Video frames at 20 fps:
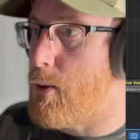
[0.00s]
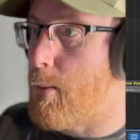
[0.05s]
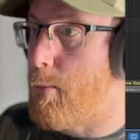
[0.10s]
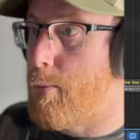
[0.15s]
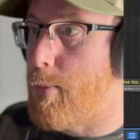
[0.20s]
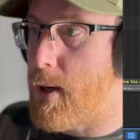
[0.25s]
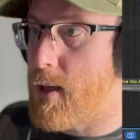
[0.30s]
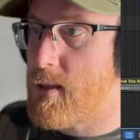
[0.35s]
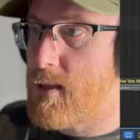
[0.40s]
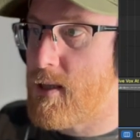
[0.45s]

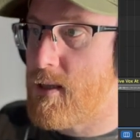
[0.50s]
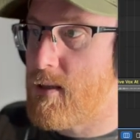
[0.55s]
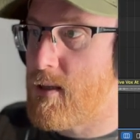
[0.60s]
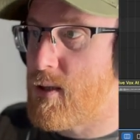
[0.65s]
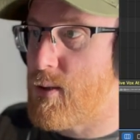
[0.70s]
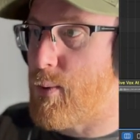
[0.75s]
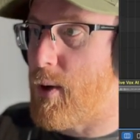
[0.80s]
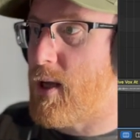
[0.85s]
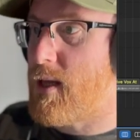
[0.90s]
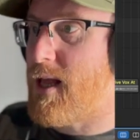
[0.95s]
buses
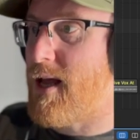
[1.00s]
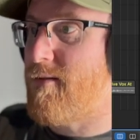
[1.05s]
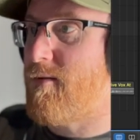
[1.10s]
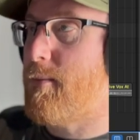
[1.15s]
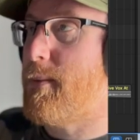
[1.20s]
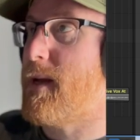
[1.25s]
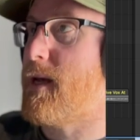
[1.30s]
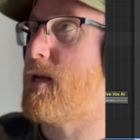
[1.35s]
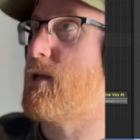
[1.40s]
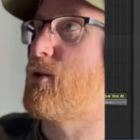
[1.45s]
as well and have a
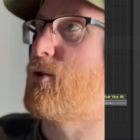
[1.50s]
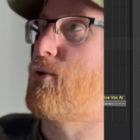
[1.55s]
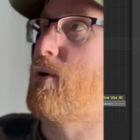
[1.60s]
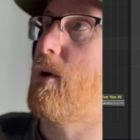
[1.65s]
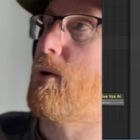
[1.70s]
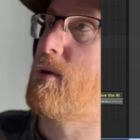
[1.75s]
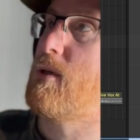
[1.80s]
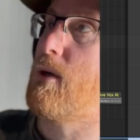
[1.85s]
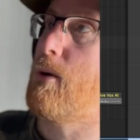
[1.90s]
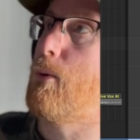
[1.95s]
bit of
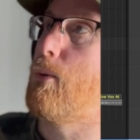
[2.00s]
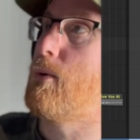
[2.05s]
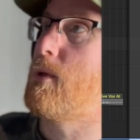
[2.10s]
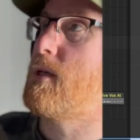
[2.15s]
control. So all the